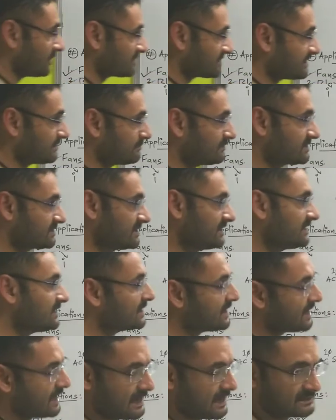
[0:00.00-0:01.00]
washing
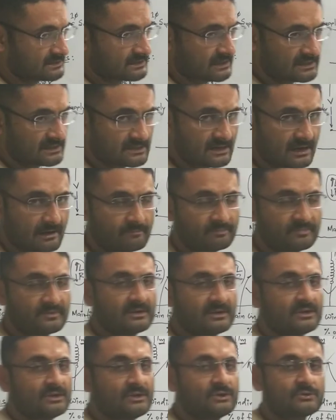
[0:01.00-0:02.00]
machine, etc.
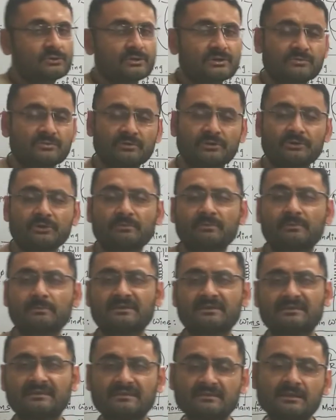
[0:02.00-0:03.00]
So this video mein
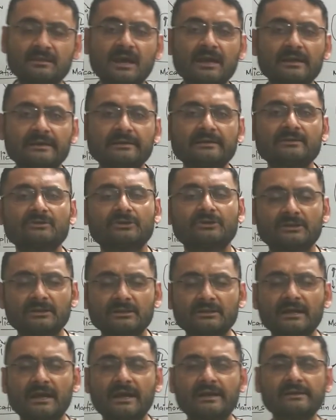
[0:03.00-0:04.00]
bas itna hi. So
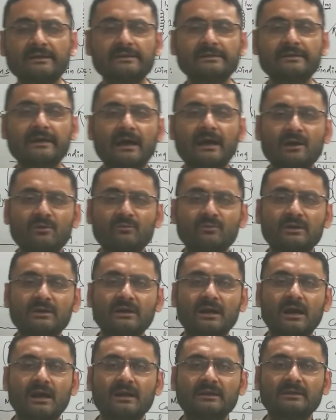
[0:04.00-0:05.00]
till then, read hard,
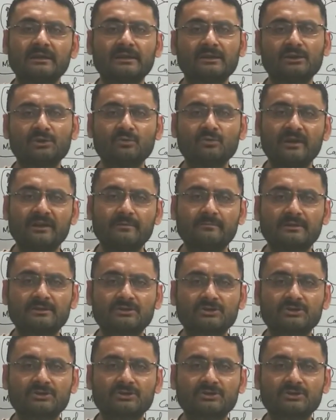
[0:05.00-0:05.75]
work hard. Thank you very